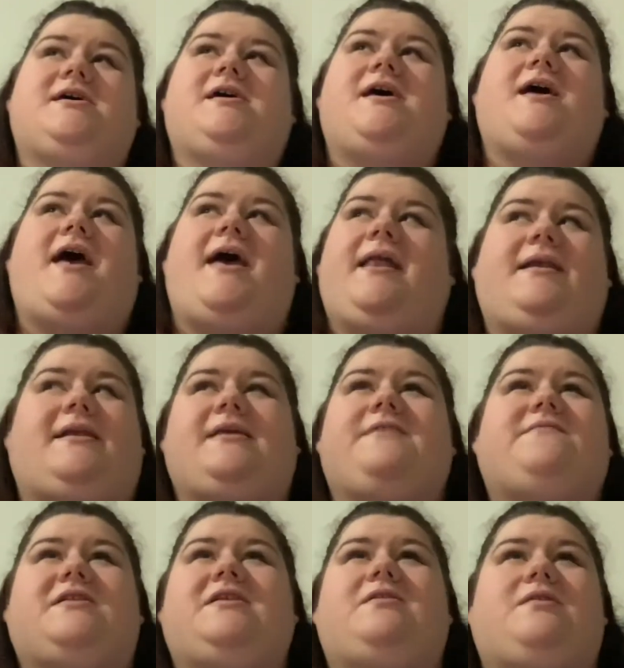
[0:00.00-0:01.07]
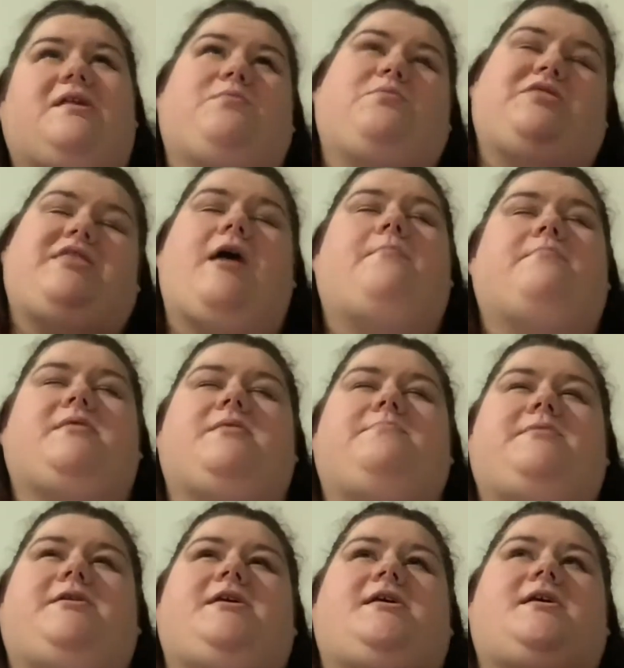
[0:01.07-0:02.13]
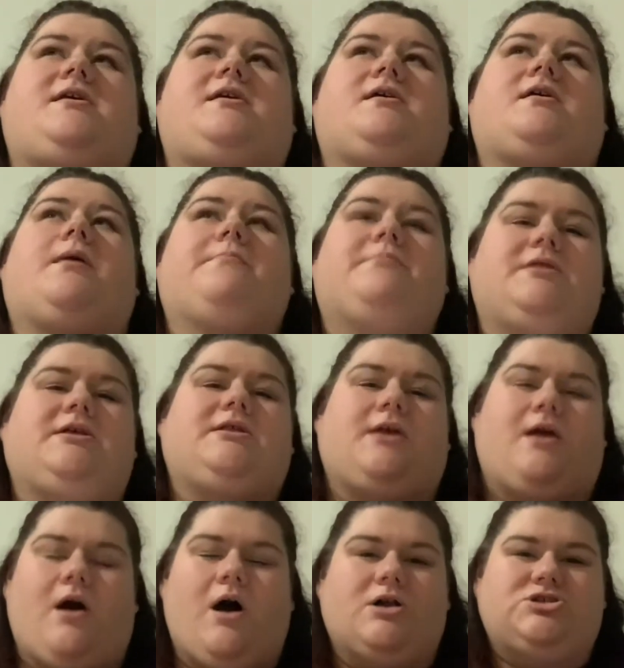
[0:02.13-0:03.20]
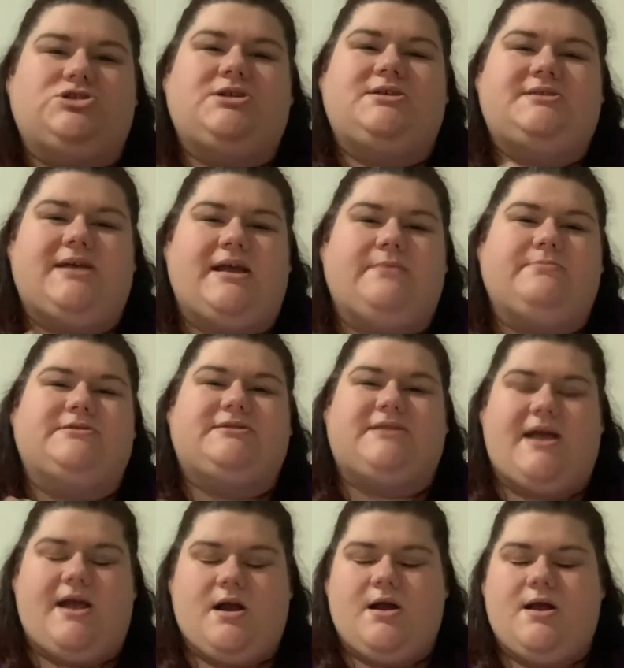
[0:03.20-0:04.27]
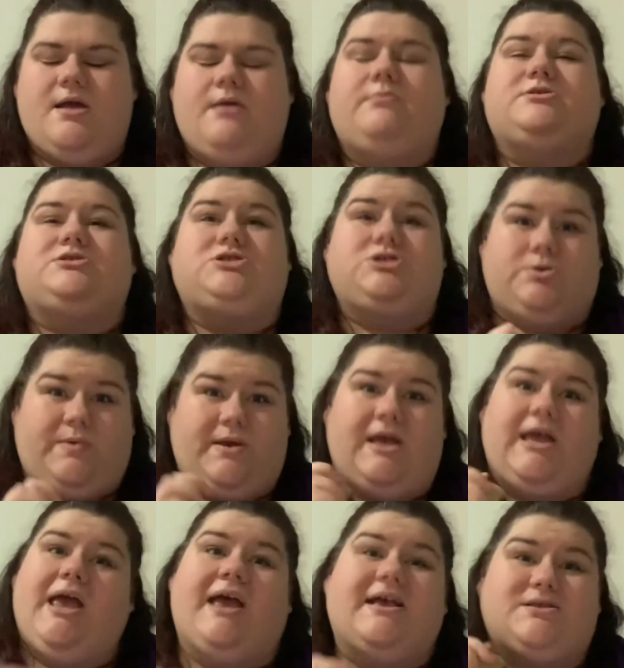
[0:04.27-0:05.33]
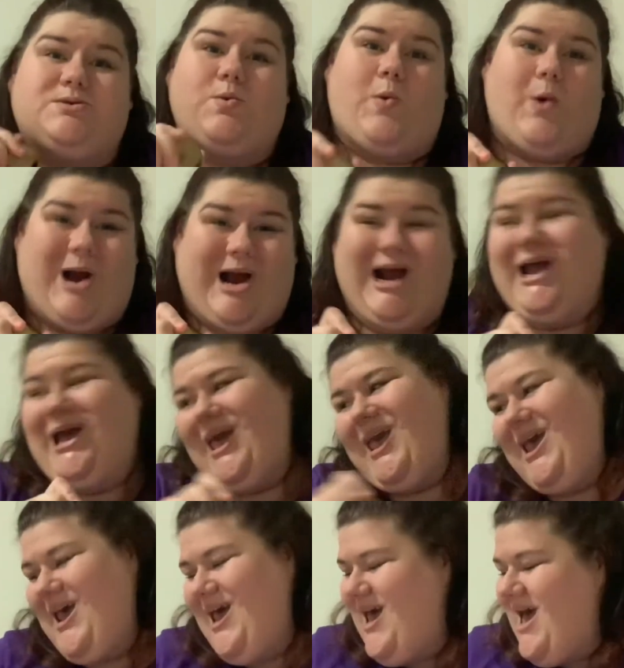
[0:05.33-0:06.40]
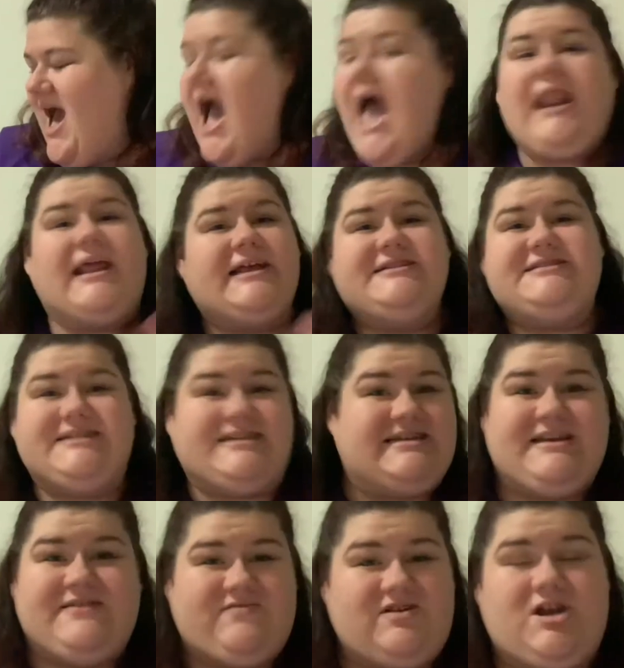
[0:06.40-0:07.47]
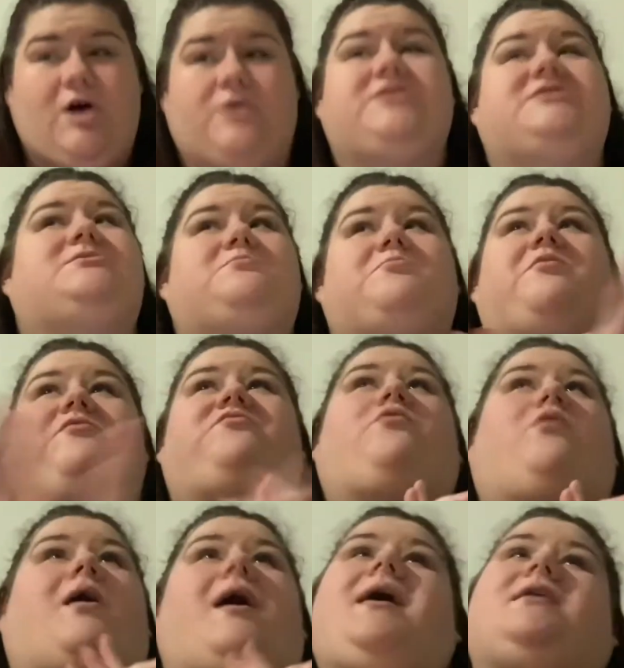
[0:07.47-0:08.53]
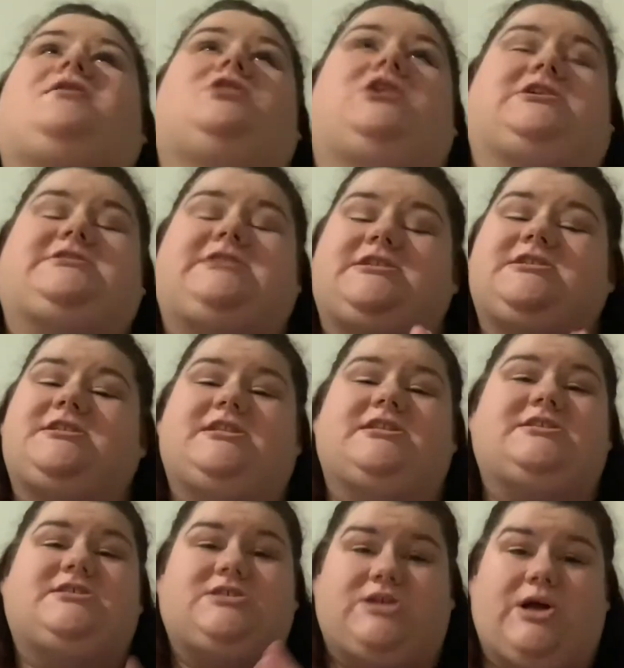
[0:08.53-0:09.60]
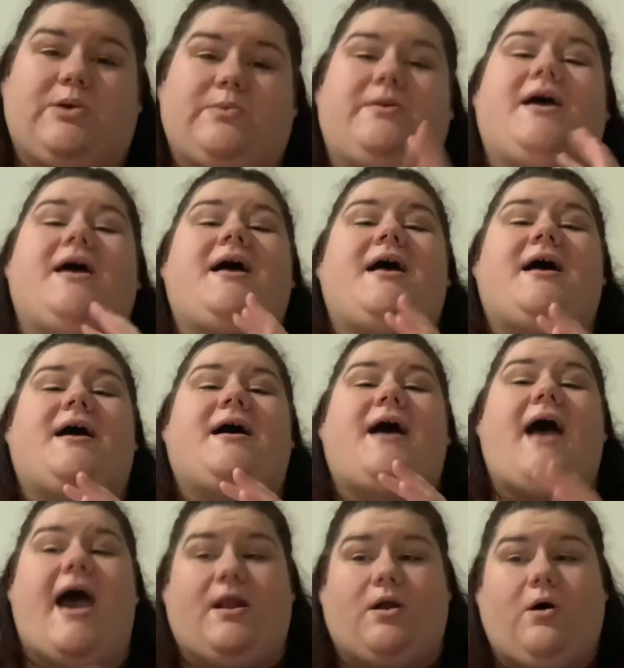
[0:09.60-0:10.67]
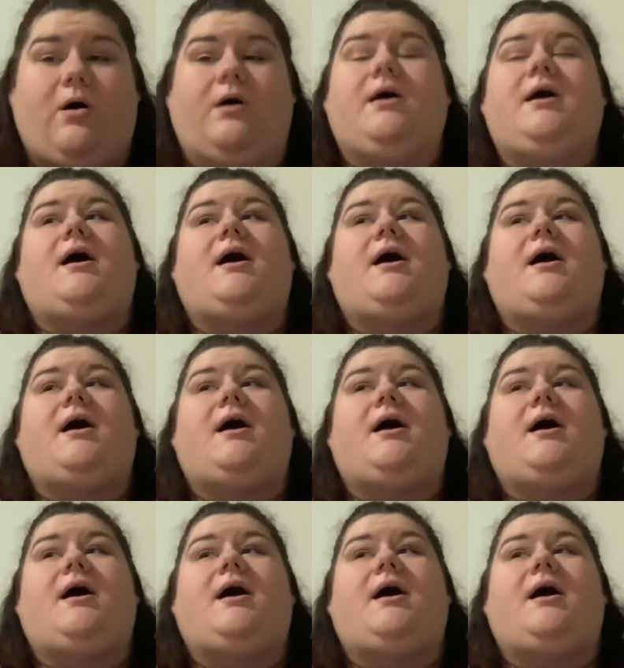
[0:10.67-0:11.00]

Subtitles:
And even without me being completely conscious that it was there, it was doing its work. And I didn't even know. This is before I had looked into this stone at all.